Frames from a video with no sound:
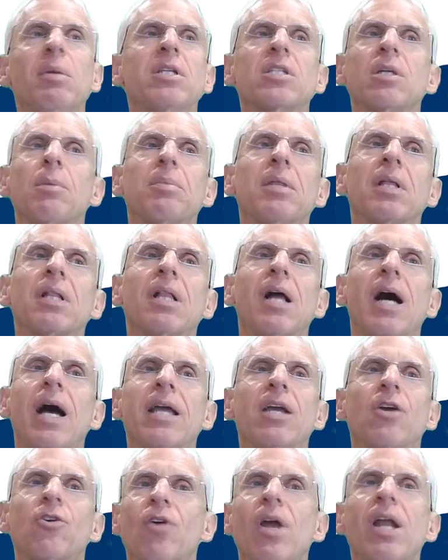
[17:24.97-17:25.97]
it could be
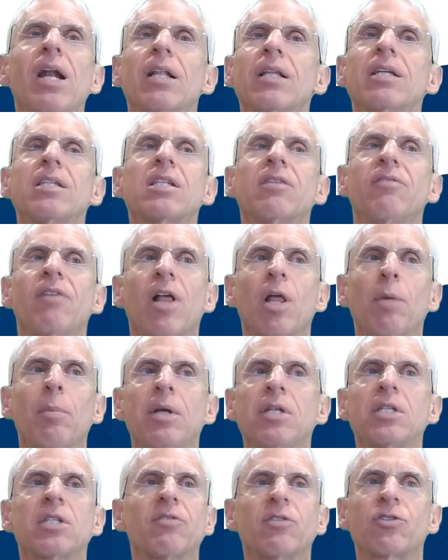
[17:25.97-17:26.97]
something like create a list
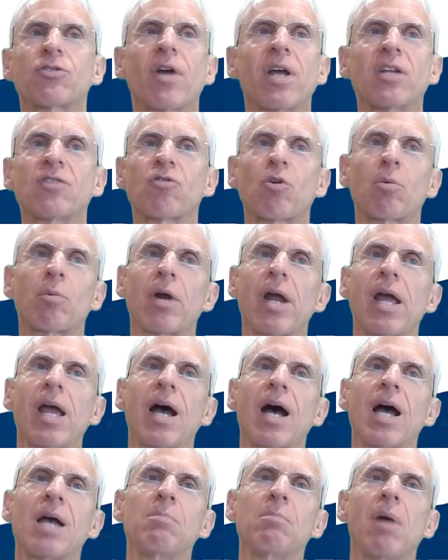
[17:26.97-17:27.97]
of elements of a
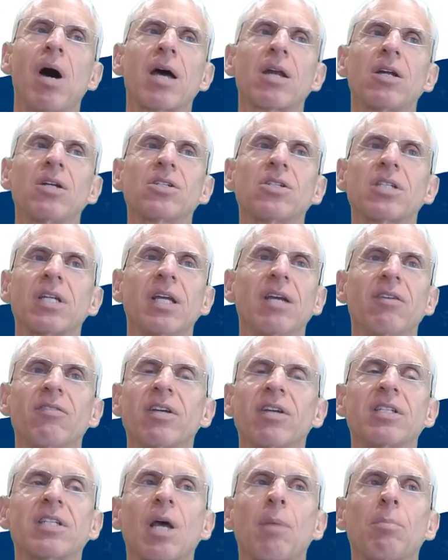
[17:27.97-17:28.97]
transformer AI
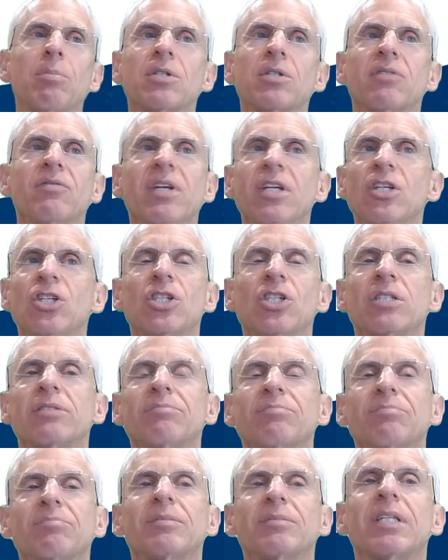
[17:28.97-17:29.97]
models and give examples of
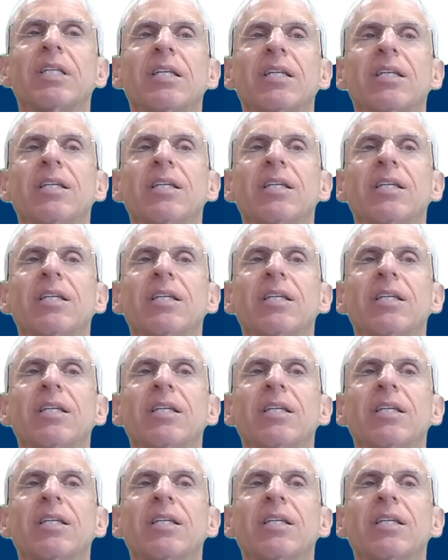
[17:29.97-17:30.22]
each.